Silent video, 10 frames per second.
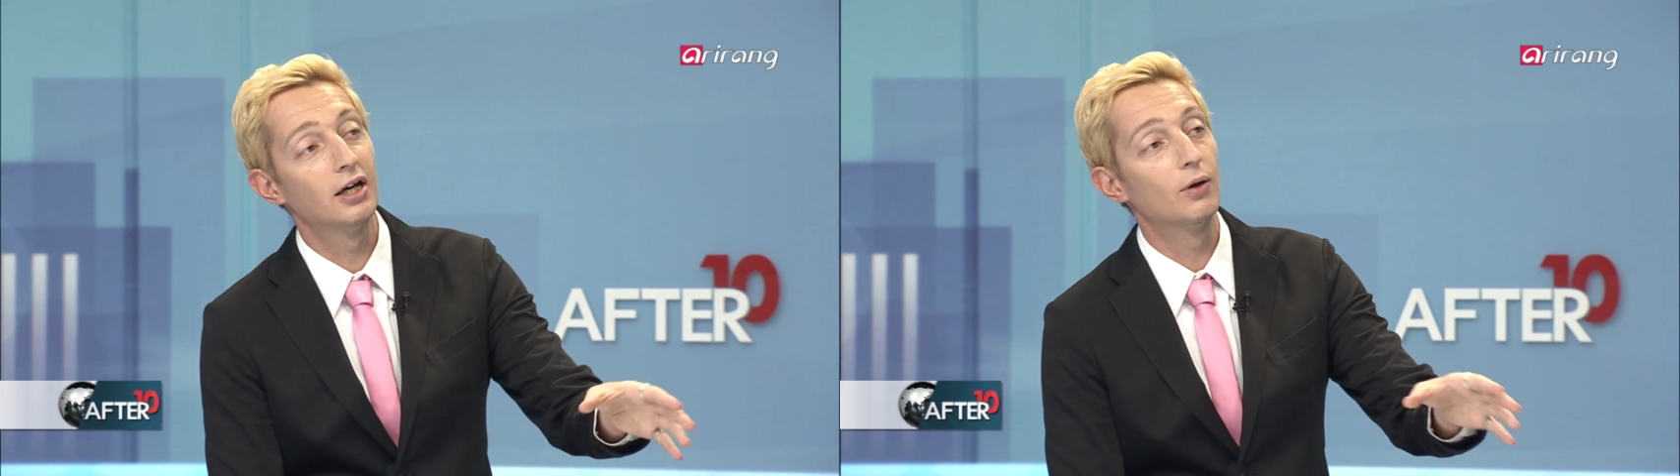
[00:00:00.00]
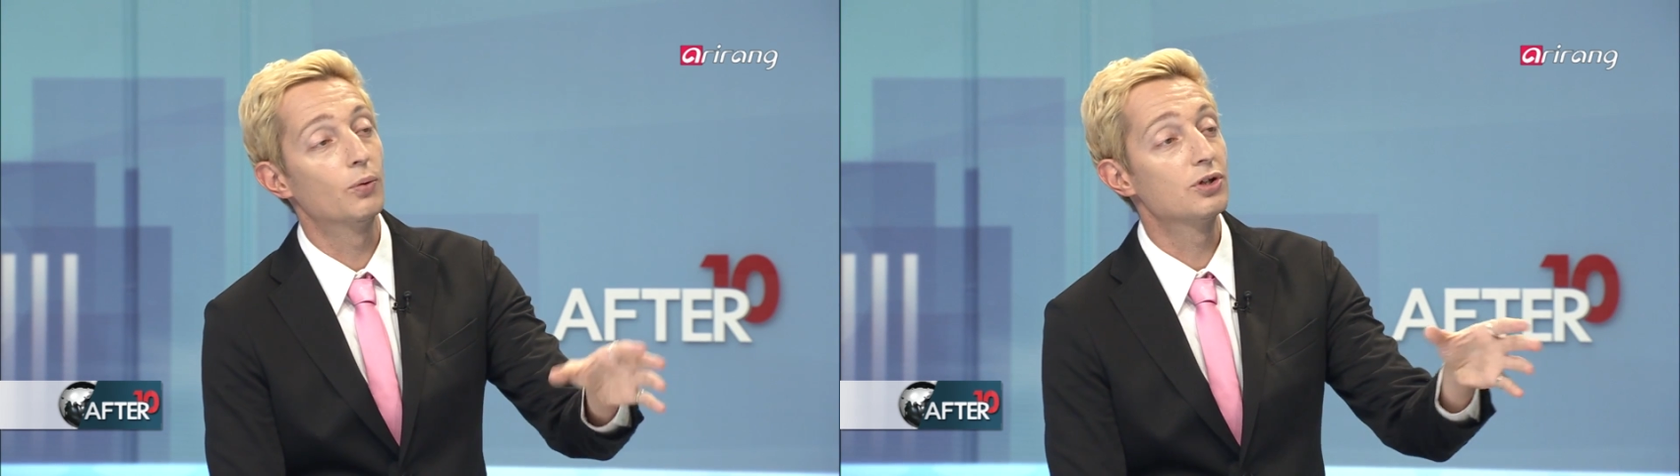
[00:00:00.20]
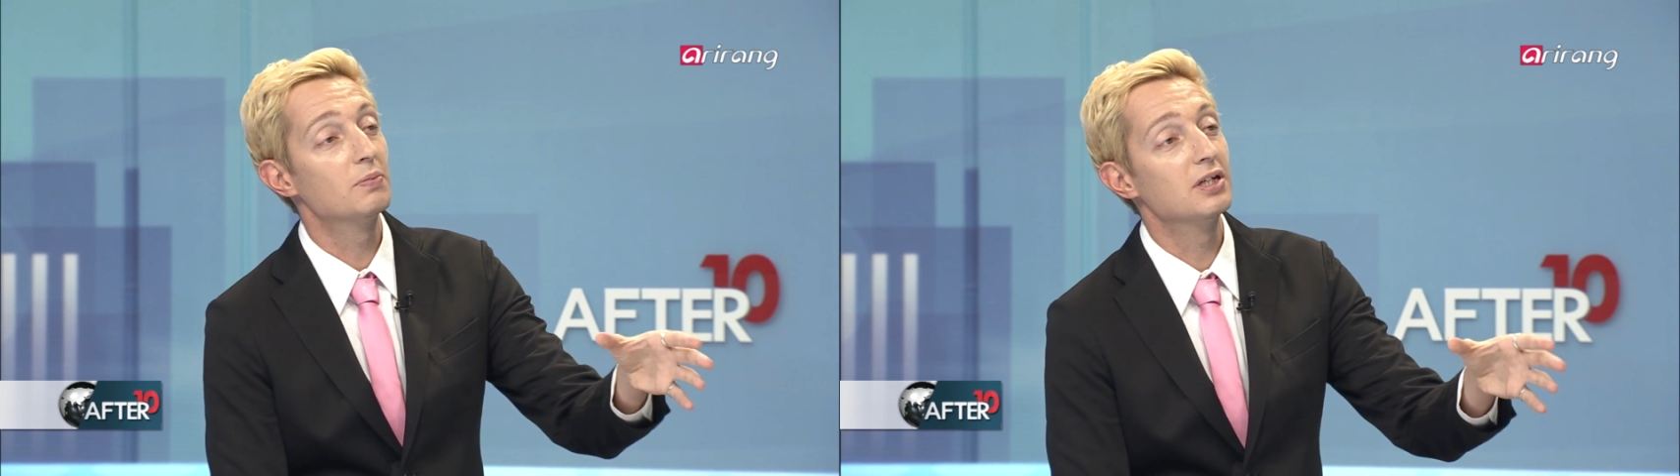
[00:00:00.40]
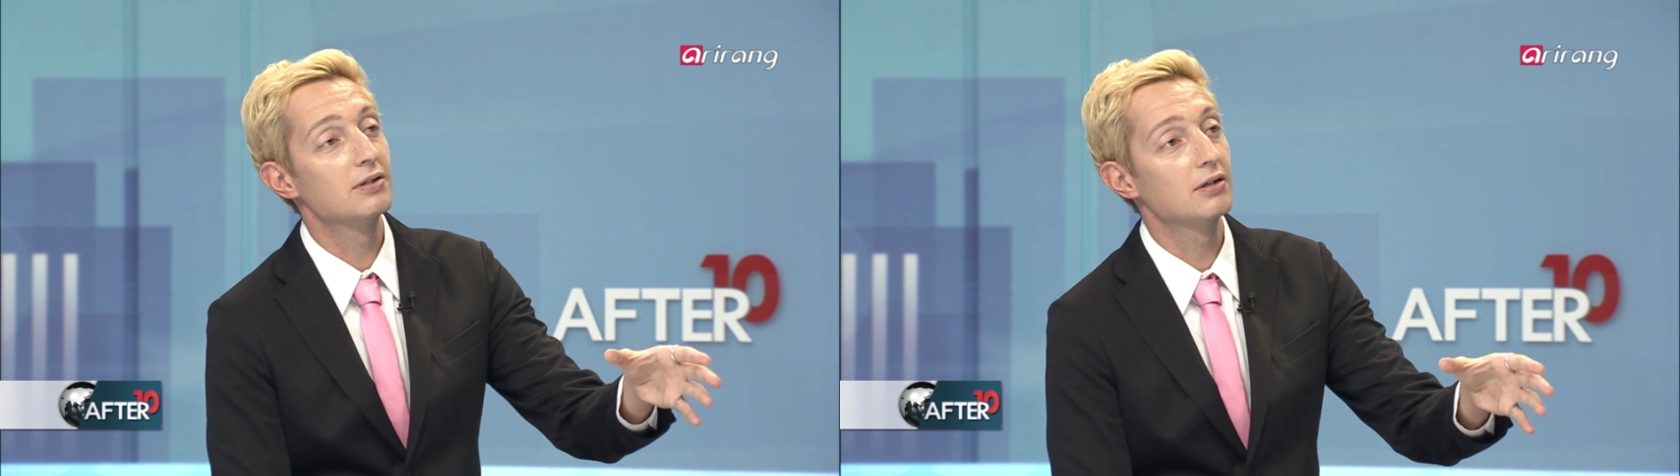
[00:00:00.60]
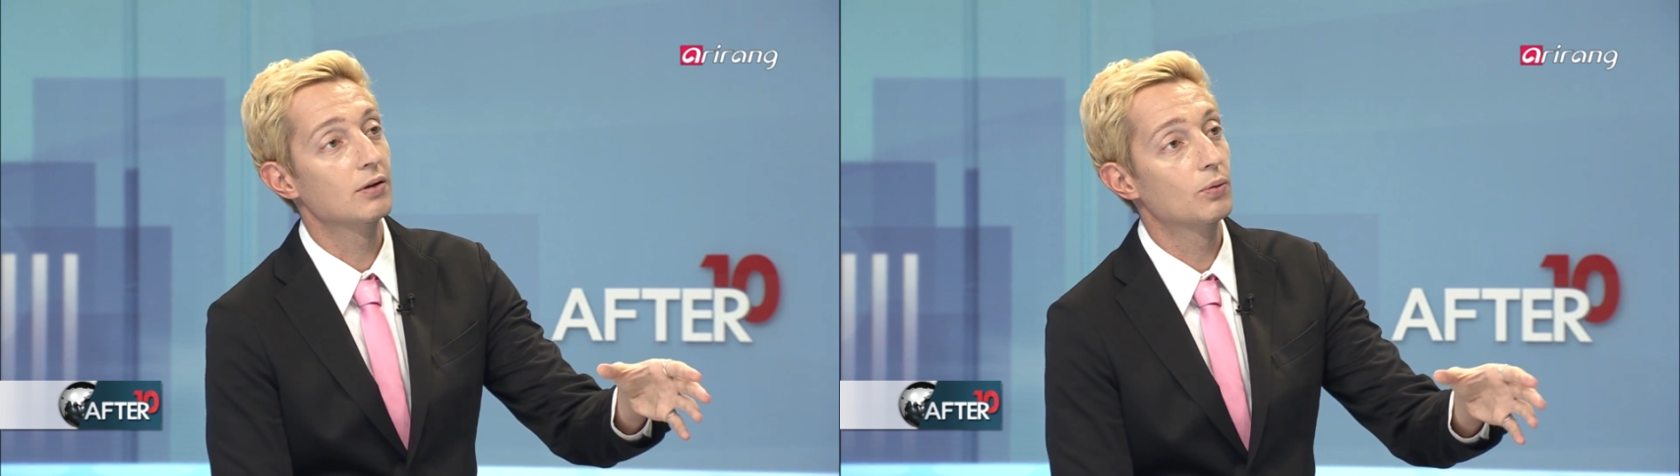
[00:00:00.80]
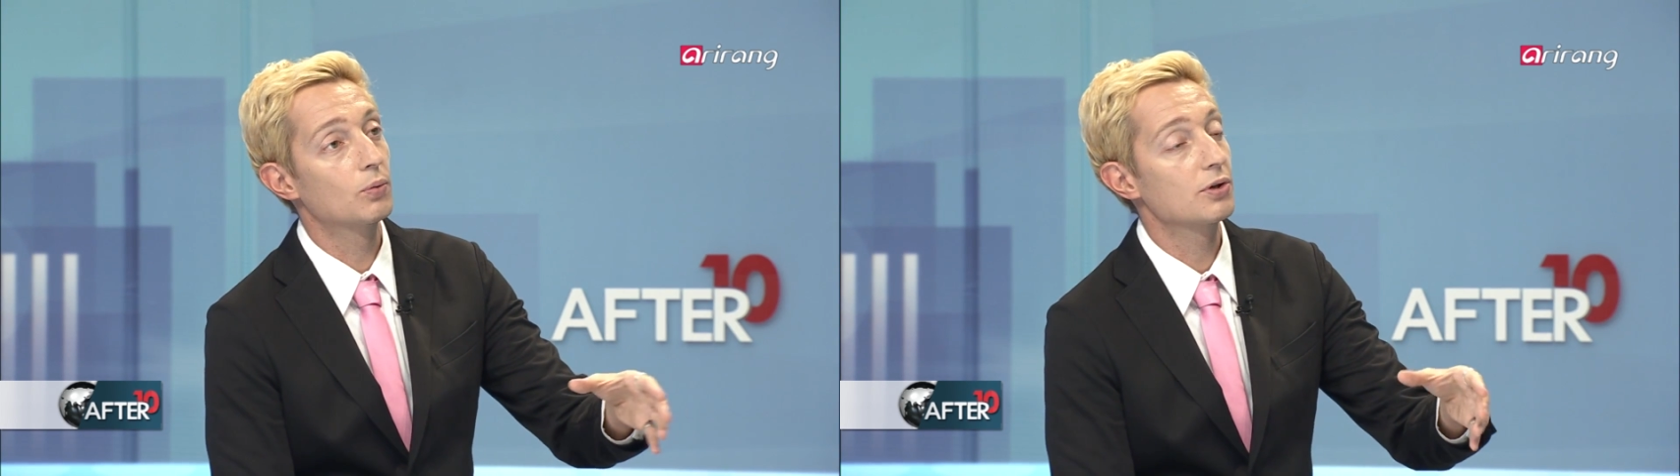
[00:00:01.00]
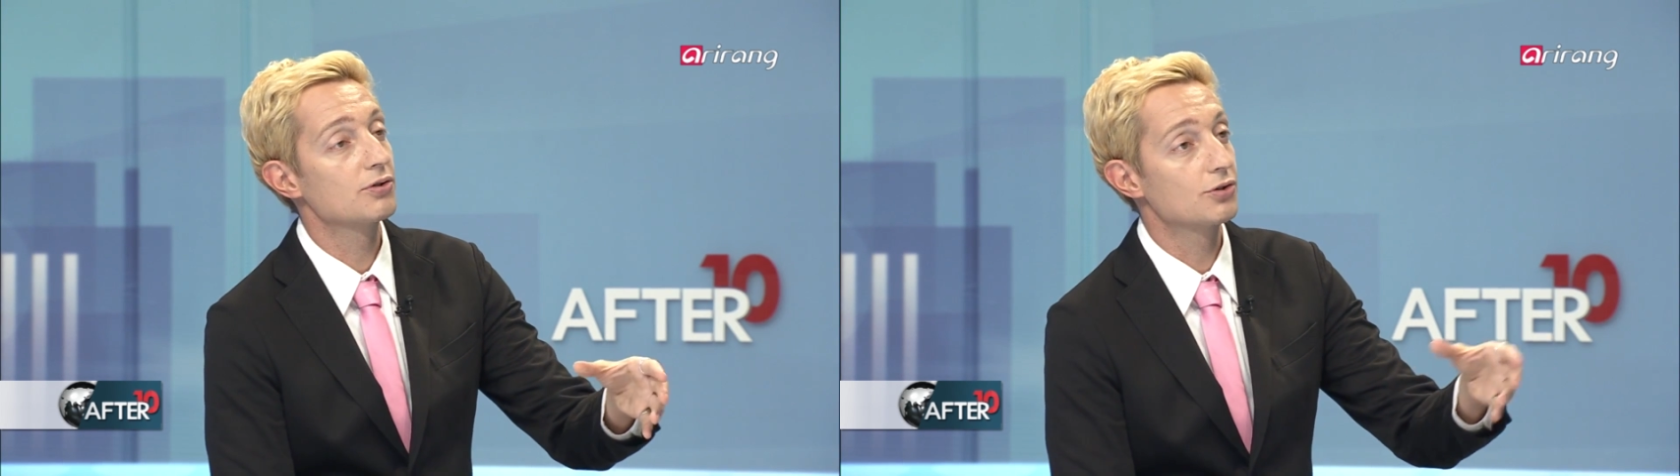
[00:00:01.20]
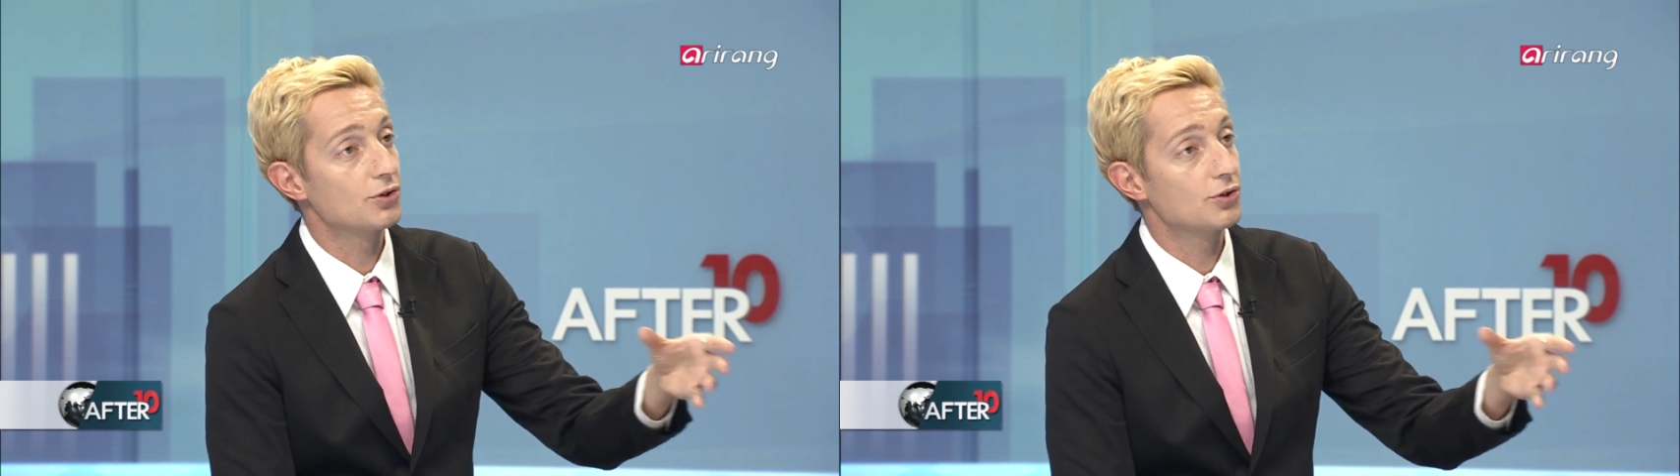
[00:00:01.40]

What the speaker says: which means where's the